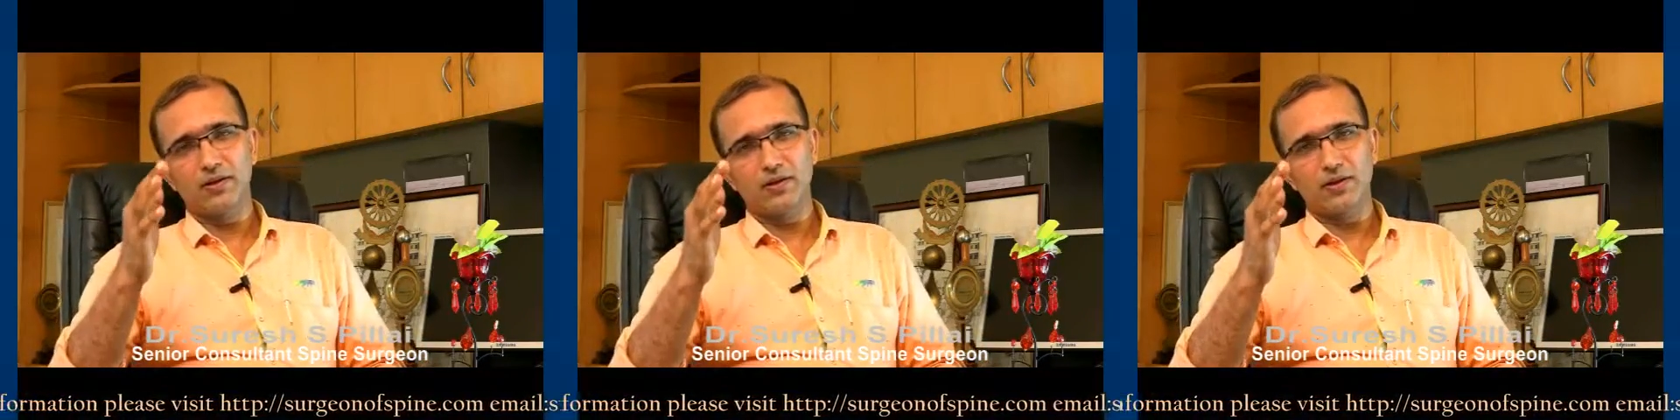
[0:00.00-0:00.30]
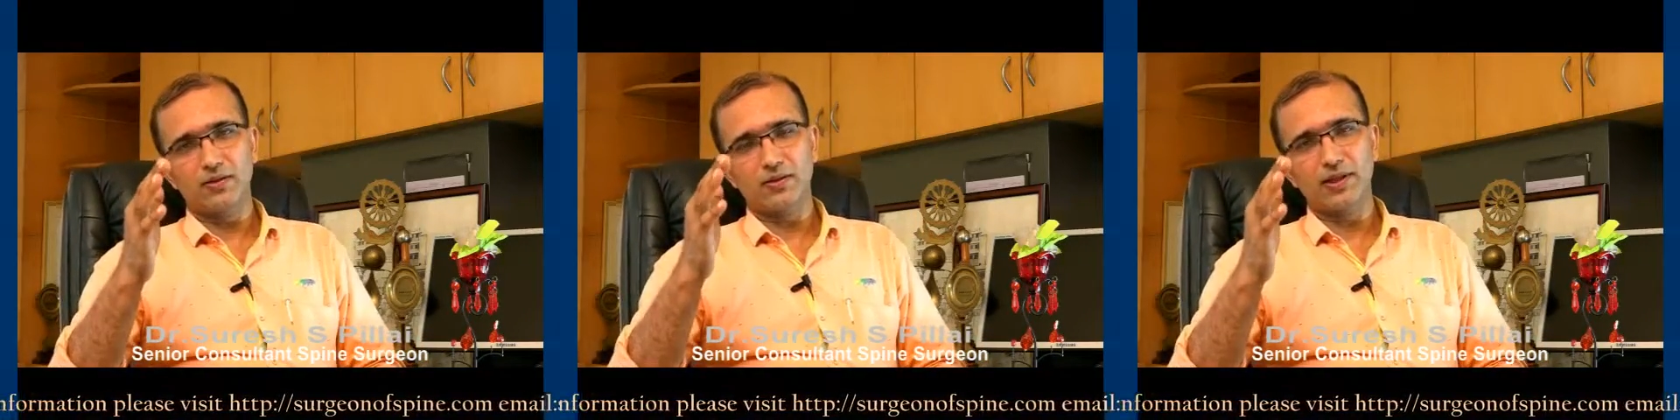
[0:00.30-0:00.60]

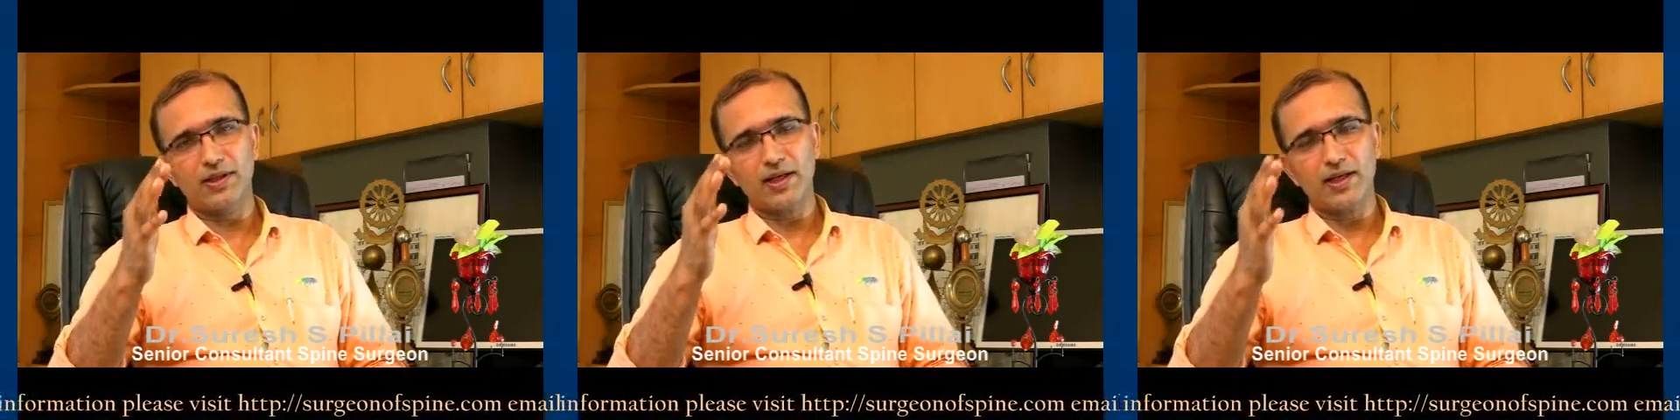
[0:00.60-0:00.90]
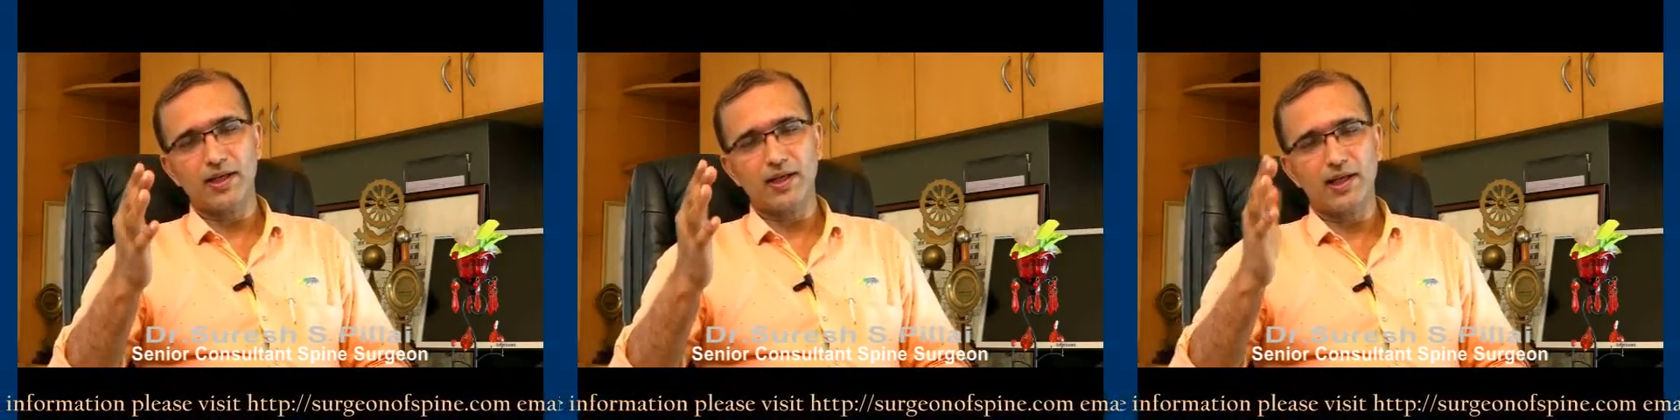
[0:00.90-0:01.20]
So the
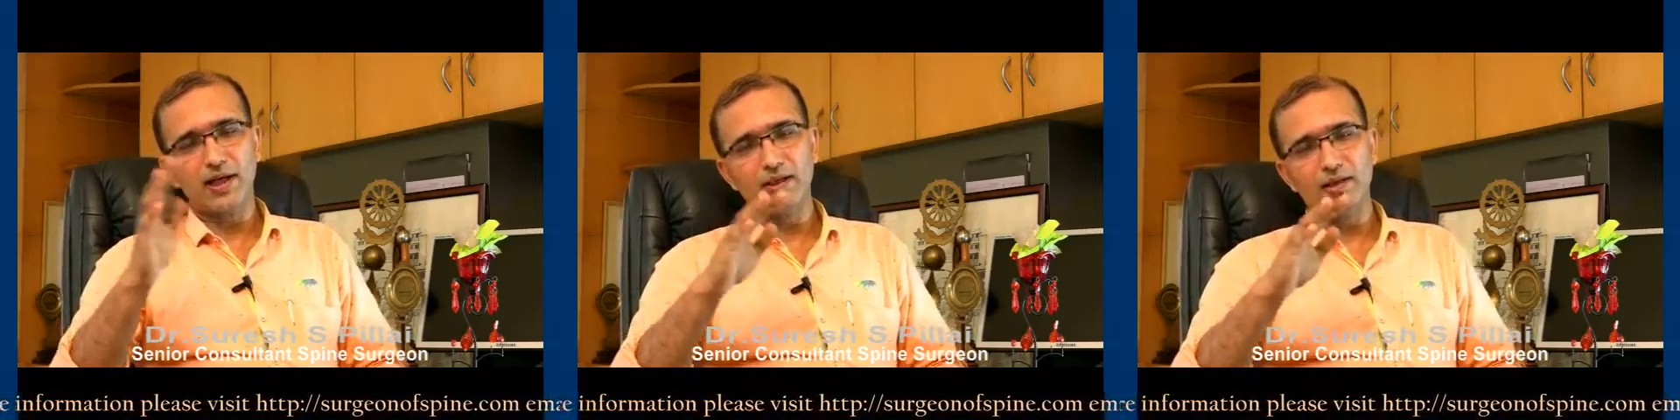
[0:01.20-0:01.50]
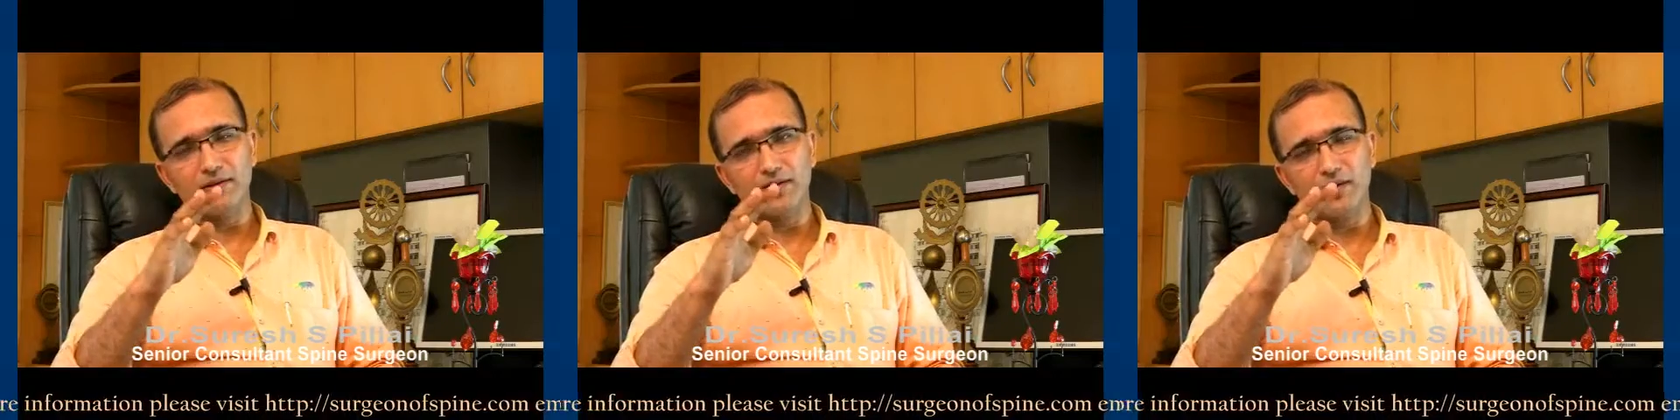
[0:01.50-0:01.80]
truncal and
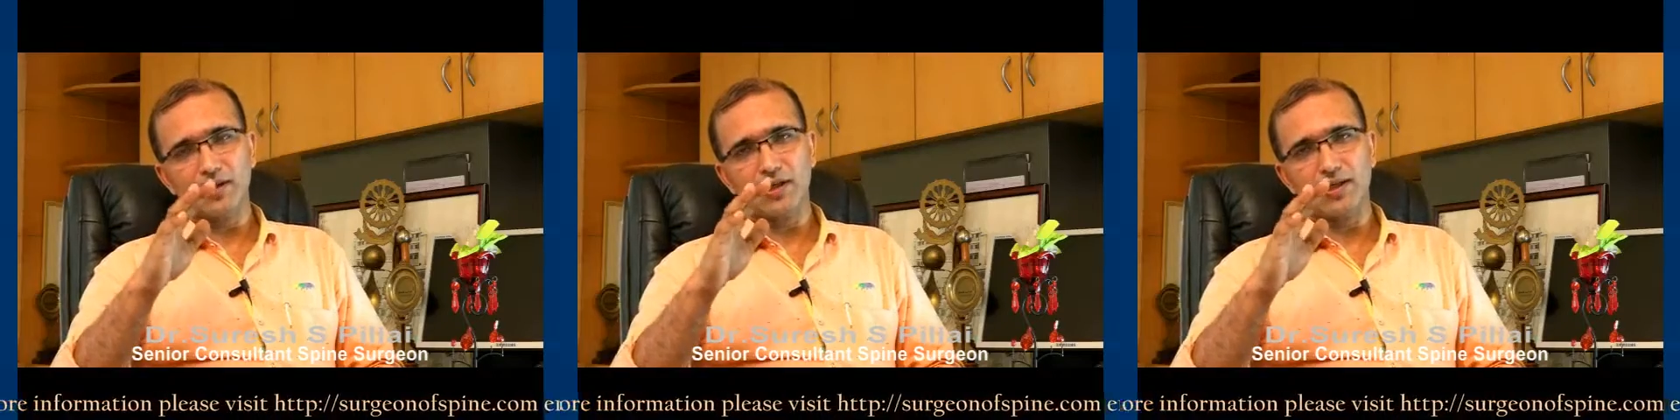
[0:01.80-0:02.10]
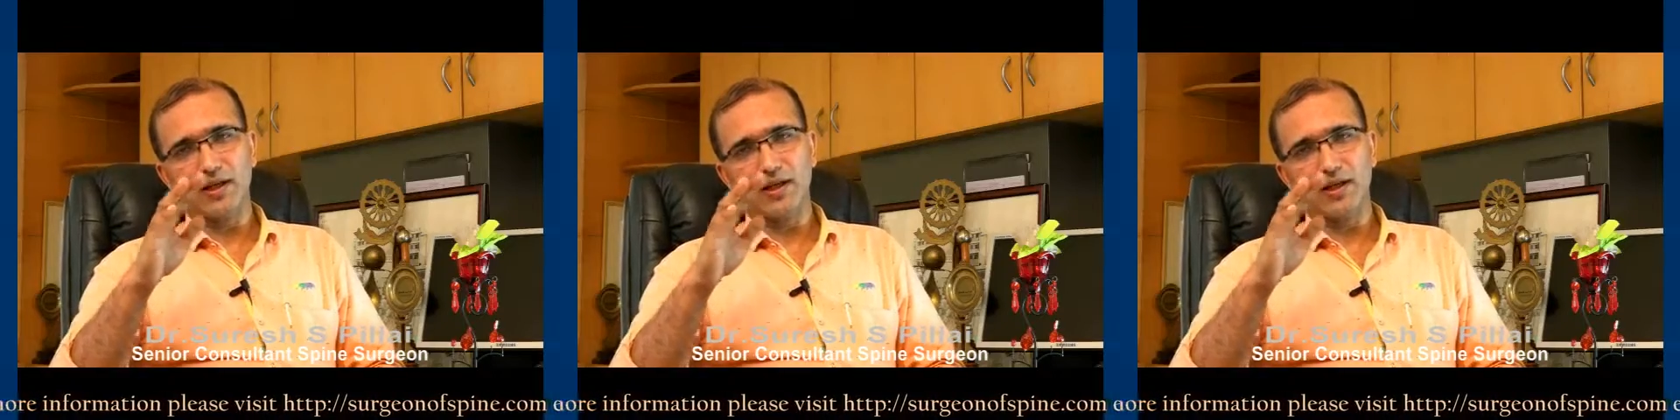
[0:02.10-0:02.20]
the shoulder